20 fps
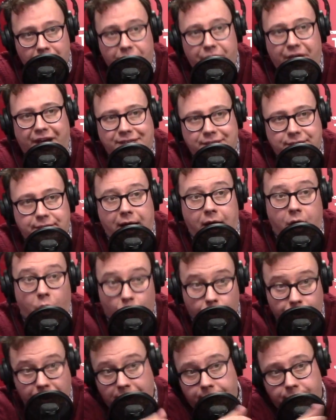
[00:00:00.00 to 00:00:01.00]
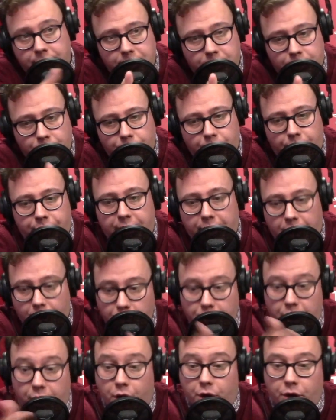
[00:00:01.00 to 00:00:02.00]
that's that, or even did the other thing. I know
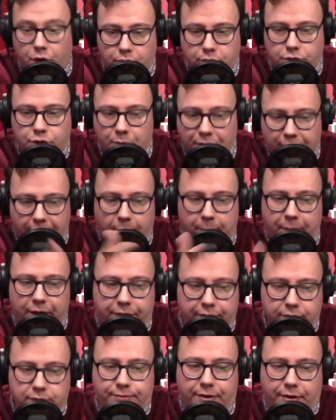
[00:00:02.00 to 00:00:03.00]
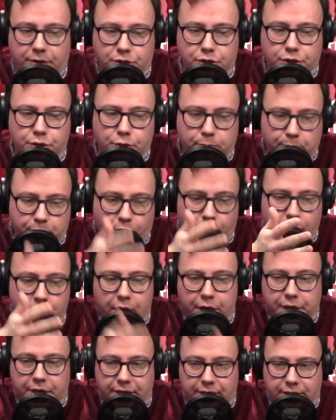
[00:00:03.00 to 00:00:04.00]
you're going to do a little bit of this very soon, but
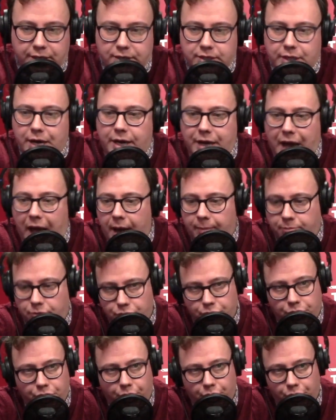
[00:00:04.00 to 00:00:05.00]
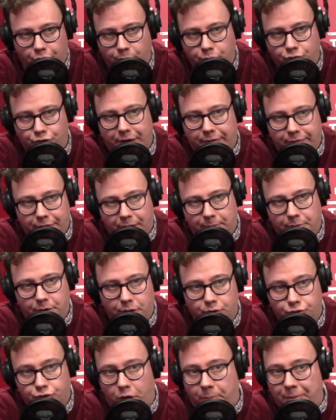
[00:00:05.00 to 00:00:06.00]
you didn't decide, I'm just going to go travel and I'm
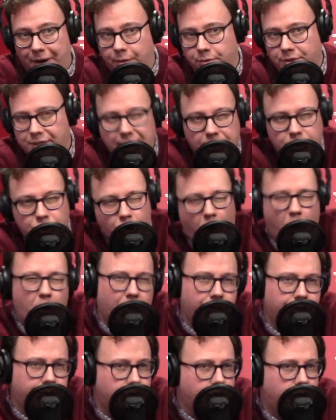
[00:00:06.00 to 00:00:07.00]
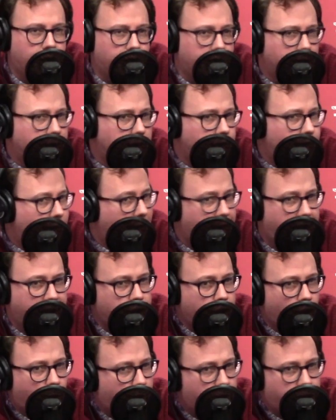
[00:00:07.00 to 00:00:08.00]
going to drop out. That's not what the journey is, really.
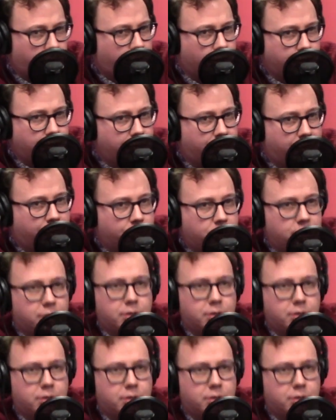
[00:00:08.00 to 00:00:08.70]
That's not what the book's about.